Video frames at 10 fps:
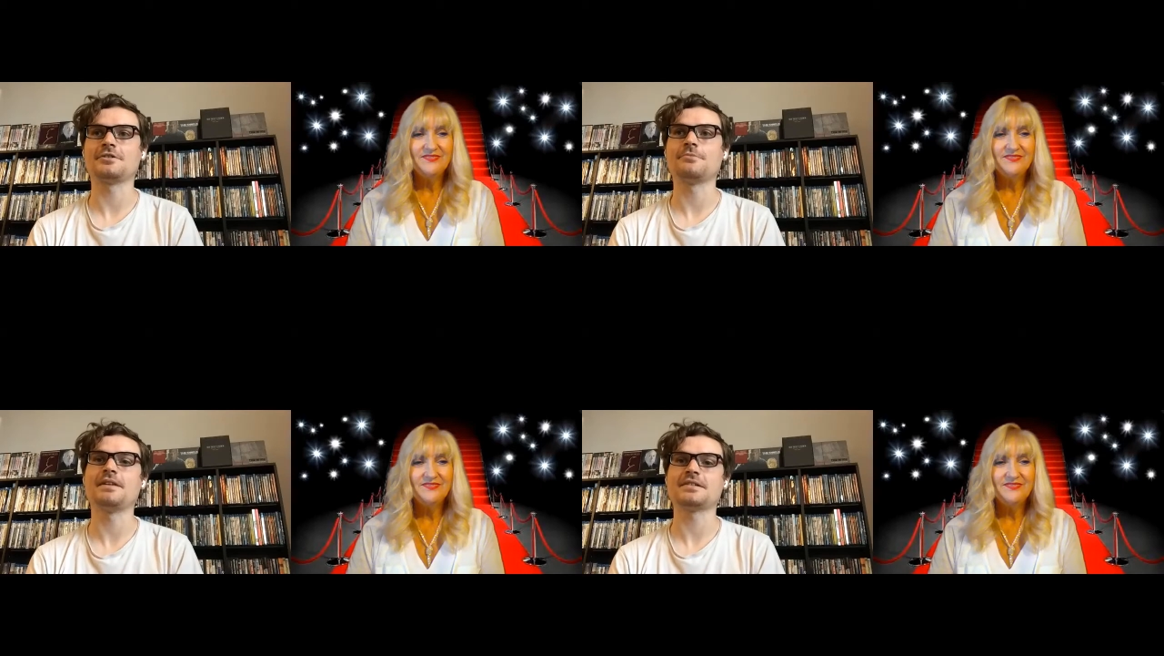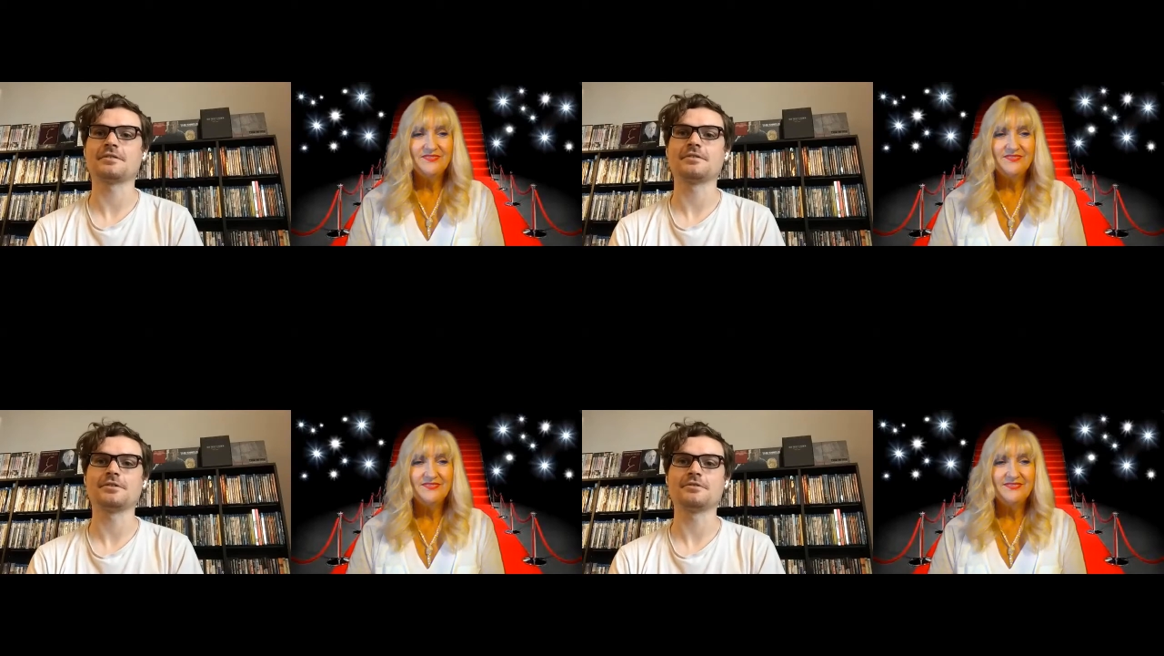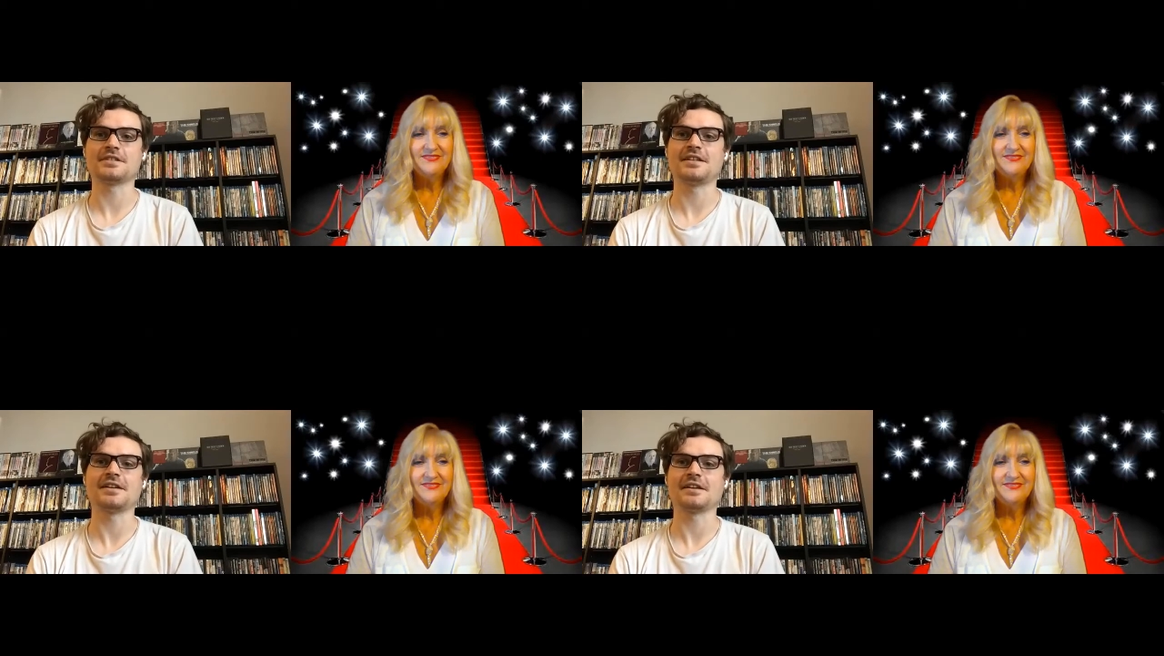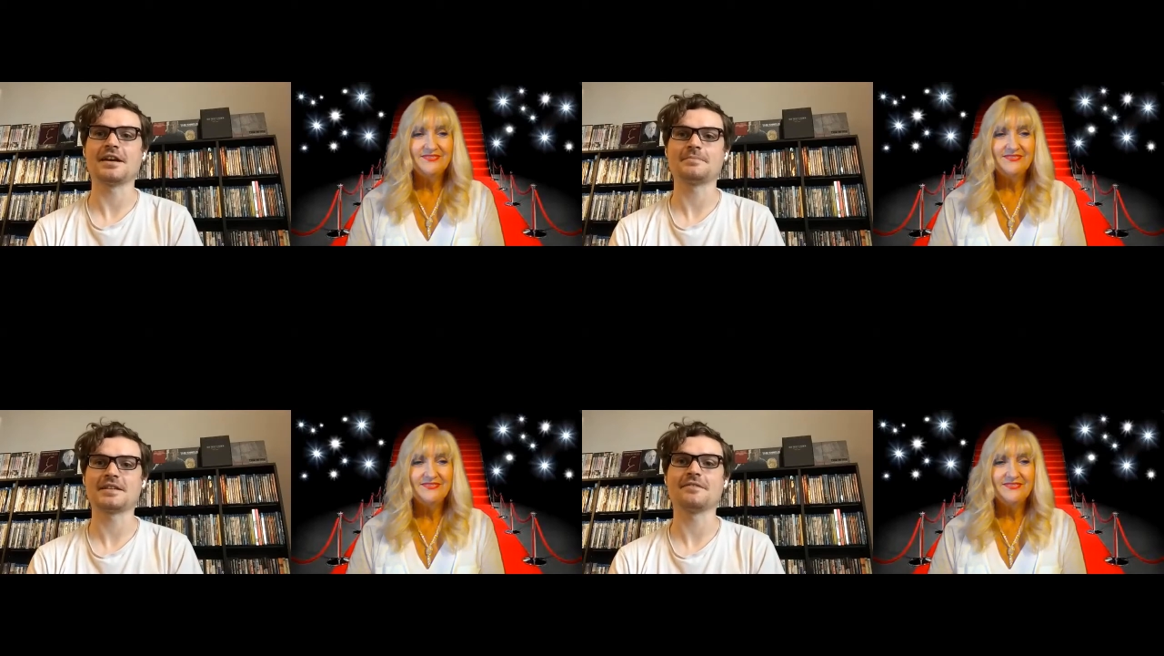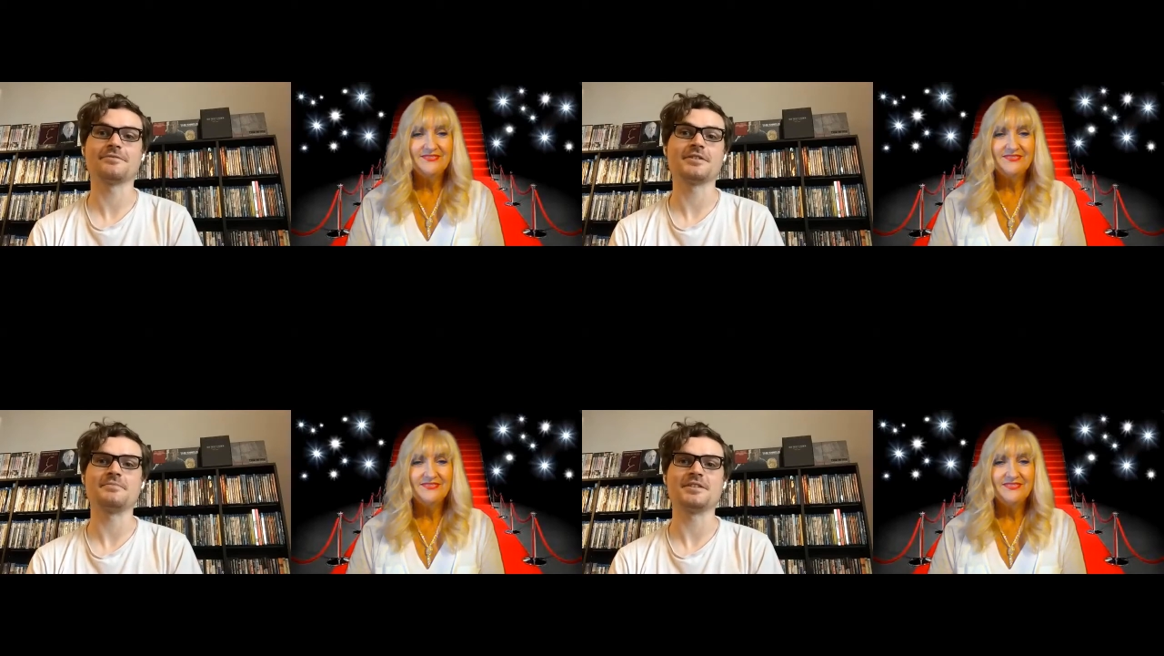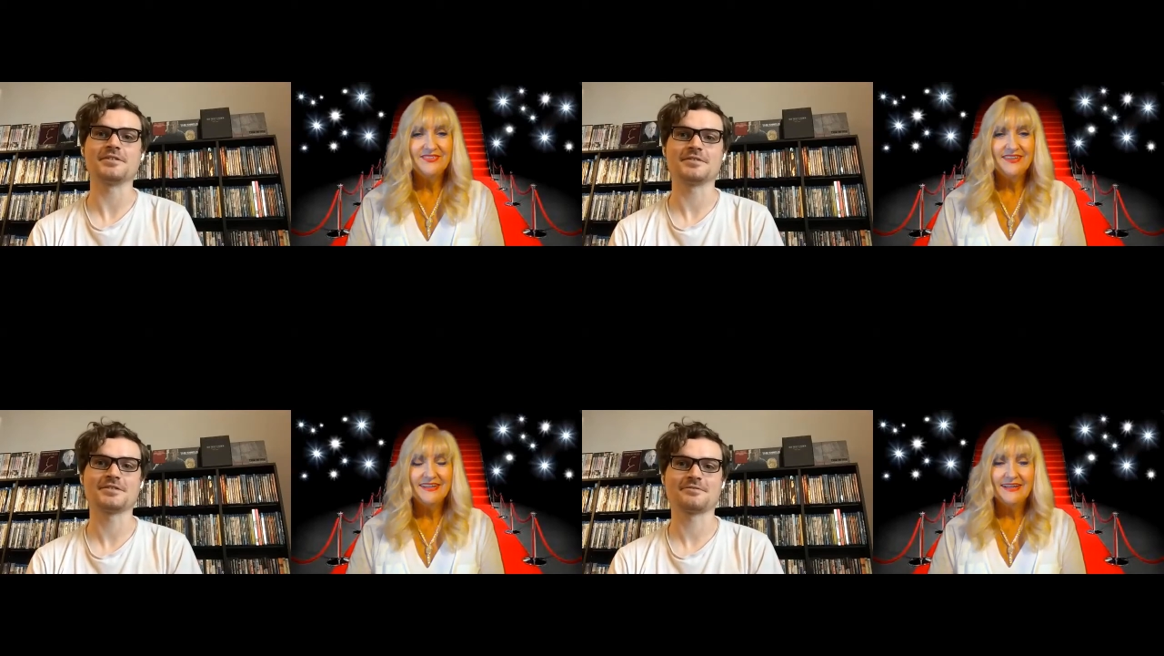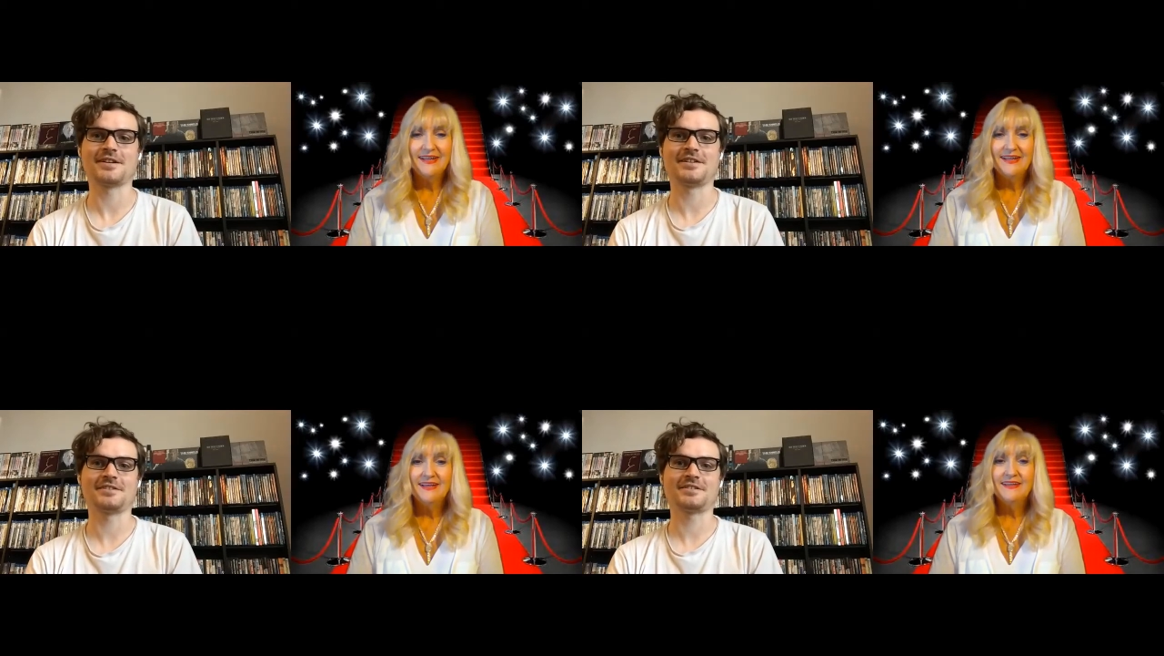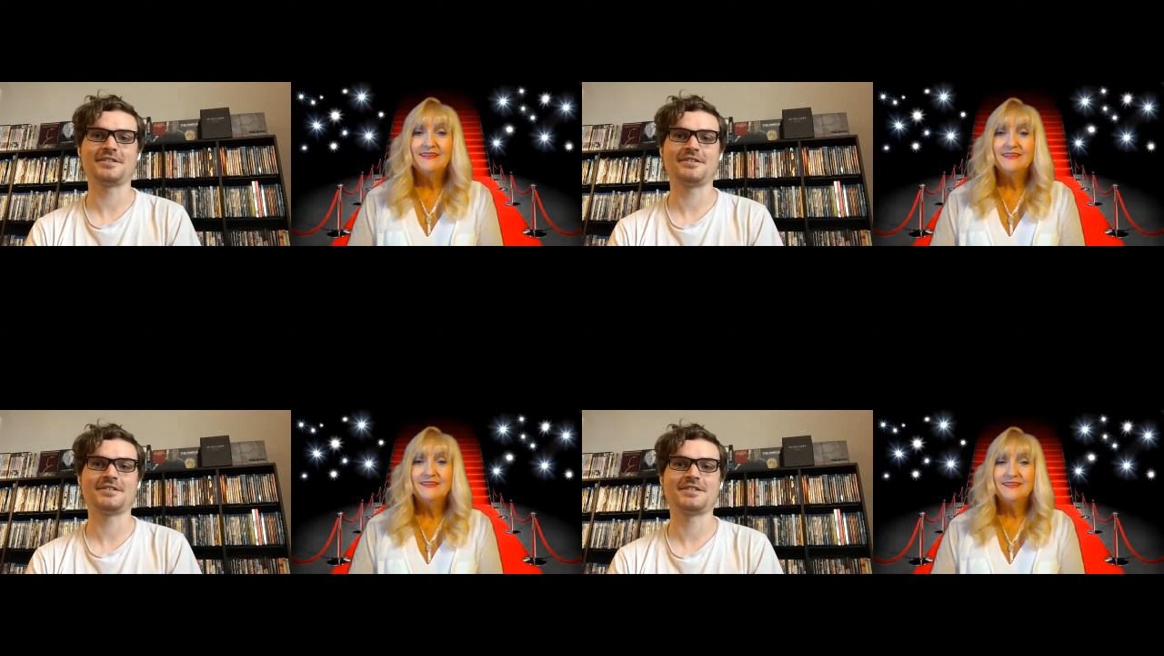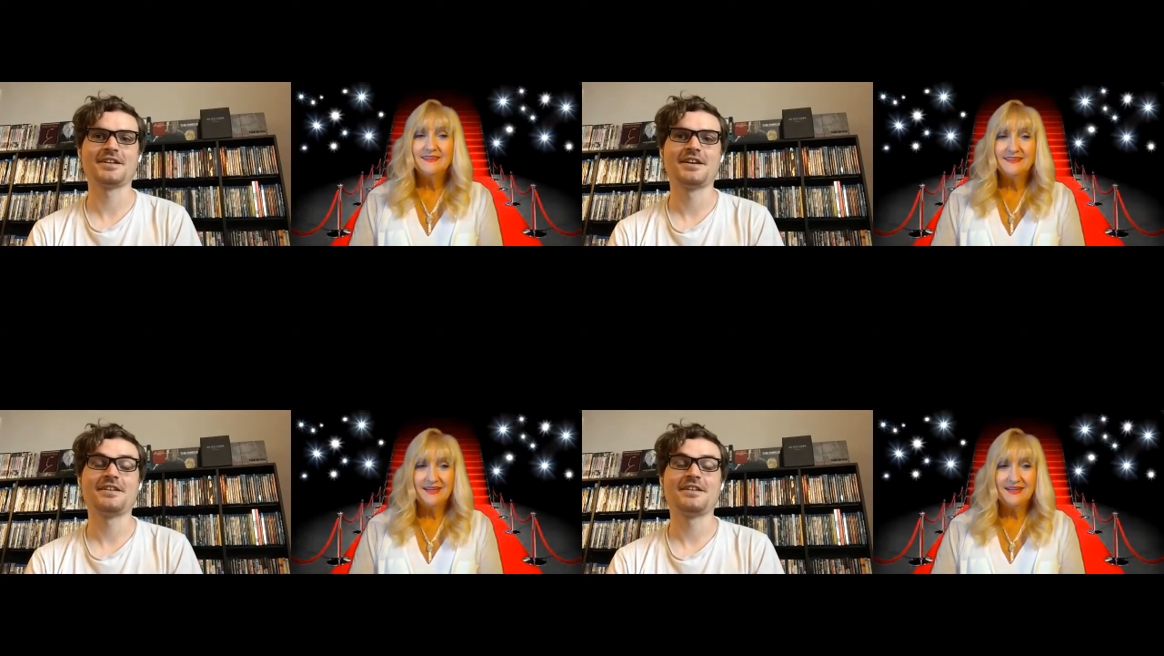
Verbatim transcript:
Speaker 1: who basically use a dating app to get free meals regularly which